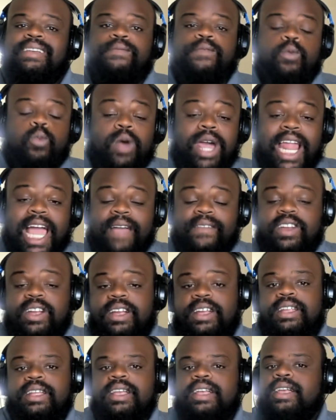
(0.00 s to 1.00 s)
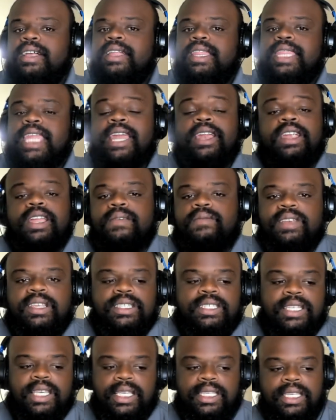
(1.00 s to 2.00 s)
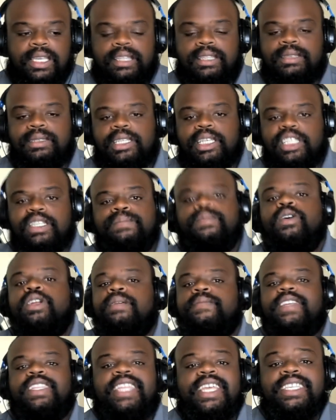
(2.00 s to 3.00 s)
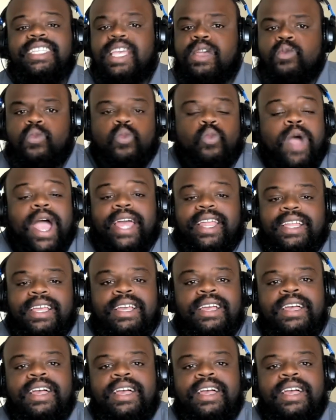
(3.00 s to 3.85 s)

From what I've heard, they don't even consider themselves a part of it. They say, what?